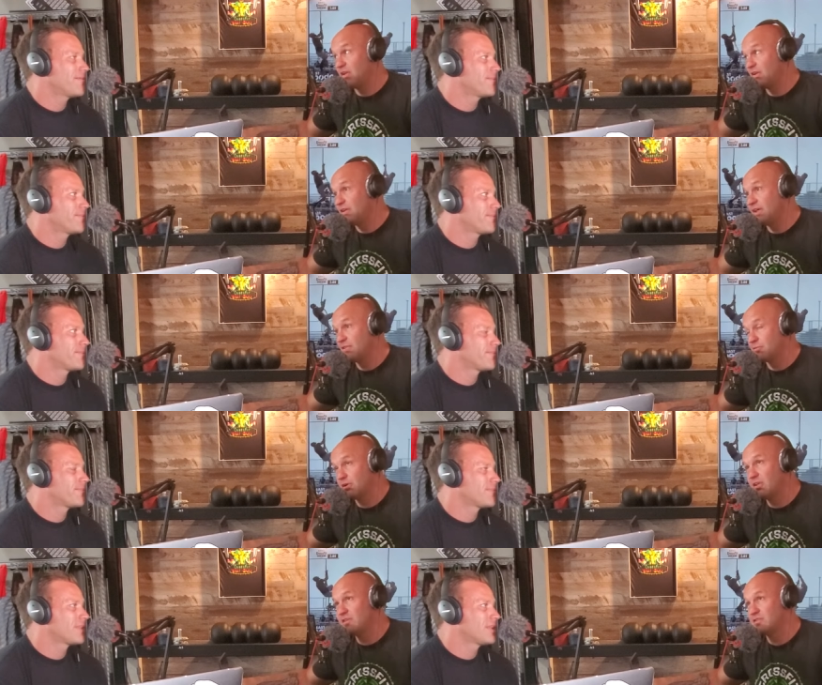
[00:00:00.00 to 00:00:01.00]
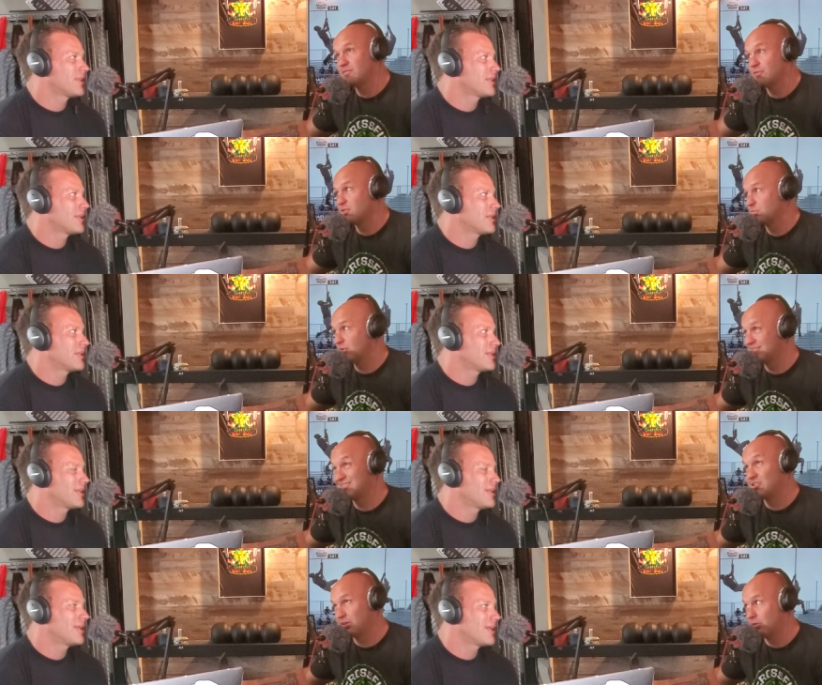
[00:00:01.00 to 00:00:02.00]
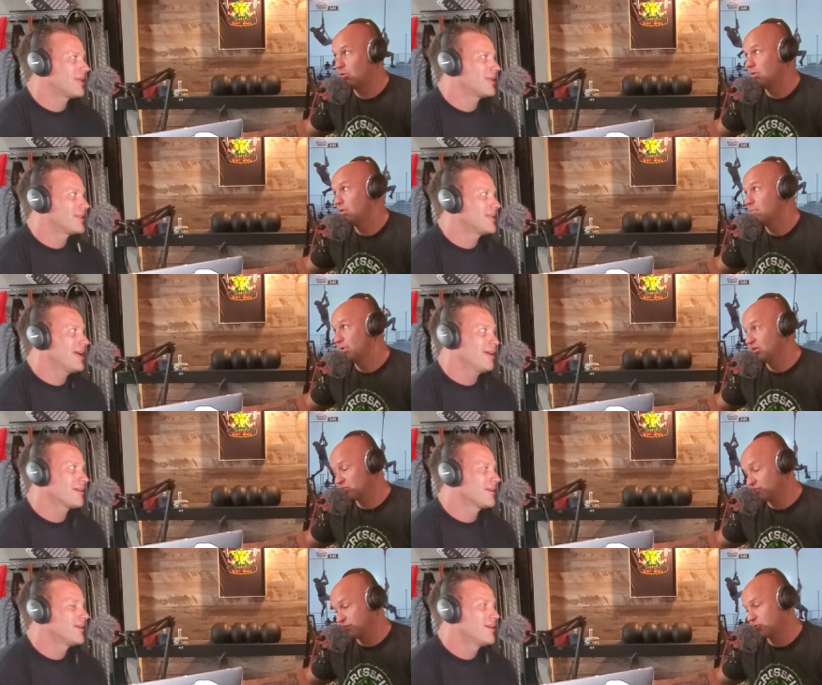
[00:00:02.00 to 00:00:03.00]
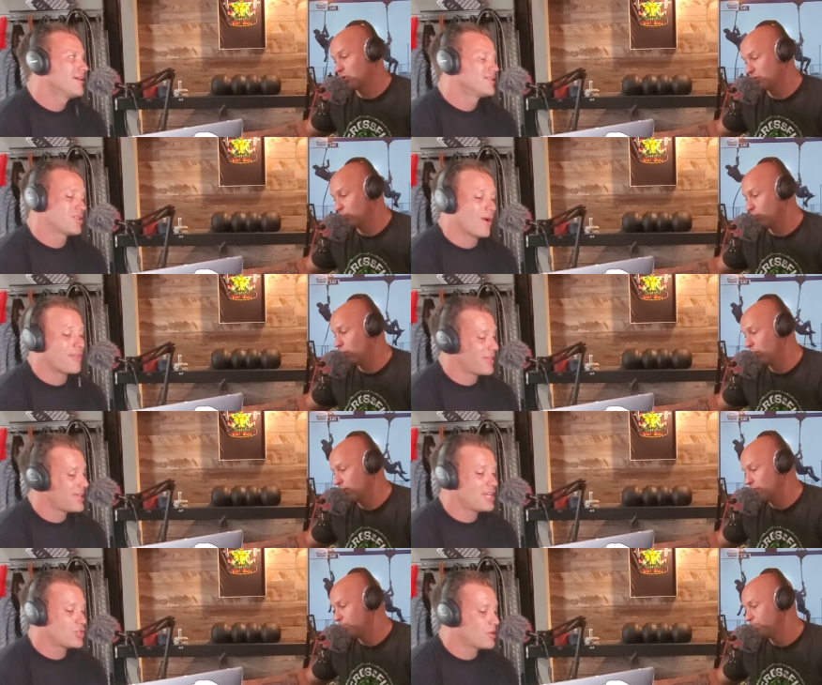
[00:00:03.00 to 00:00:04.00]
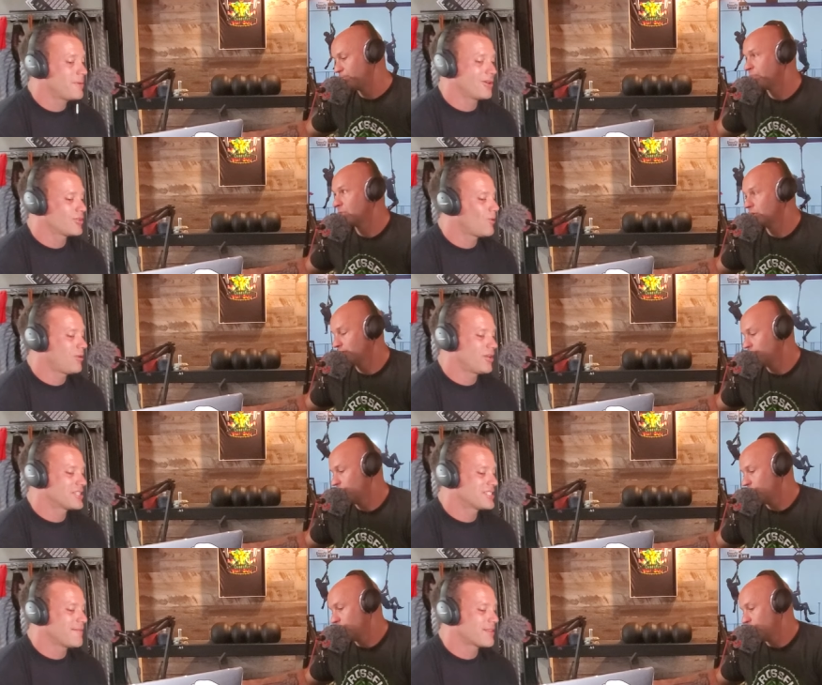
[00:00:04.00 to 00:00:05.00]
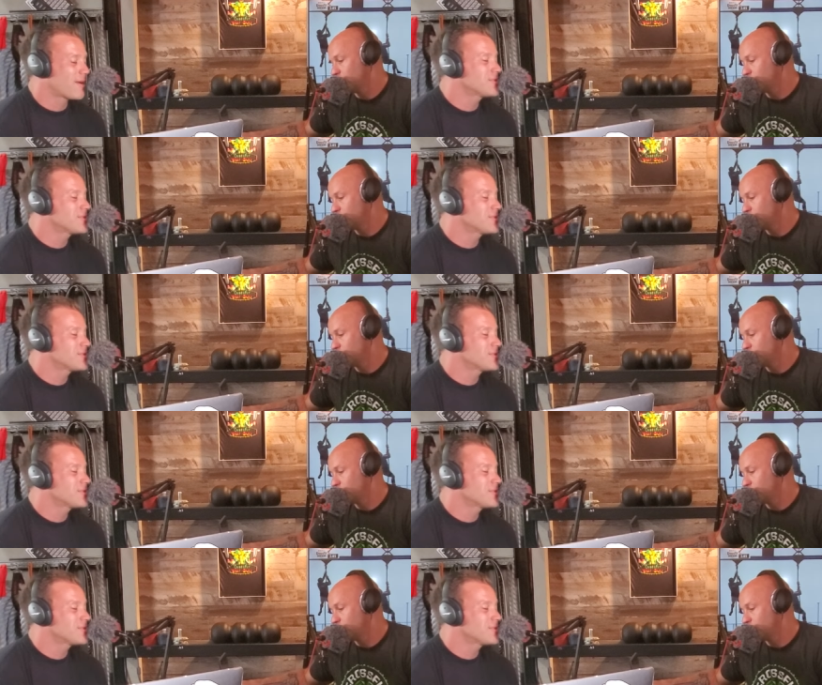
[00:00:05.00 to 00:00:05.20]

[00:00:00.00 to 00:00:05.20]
Speaker 1: into day three he's in first place still. Yeah. Because of a strong So I think he
Speaker 2: should be able to hold on to seventh. I